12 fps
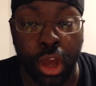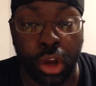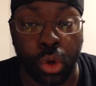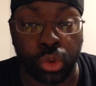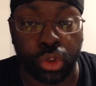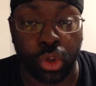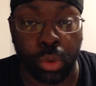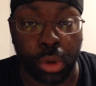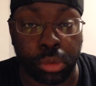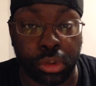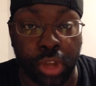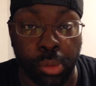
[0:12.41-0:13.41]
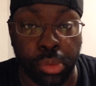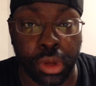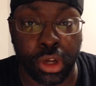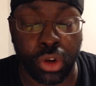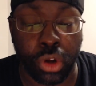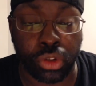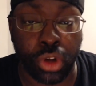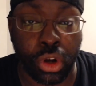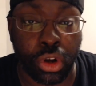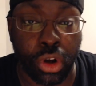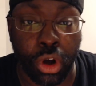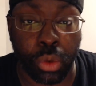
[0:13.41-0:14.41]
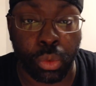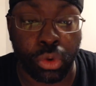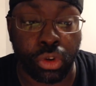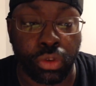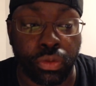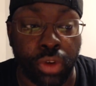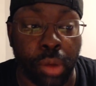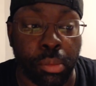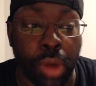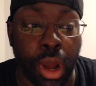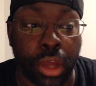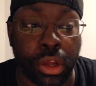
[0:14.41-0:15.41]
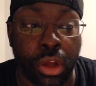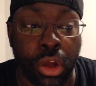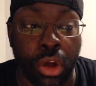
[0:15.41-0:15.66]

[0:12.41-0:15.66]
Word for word: go to the website pickdawgz.com where you can find my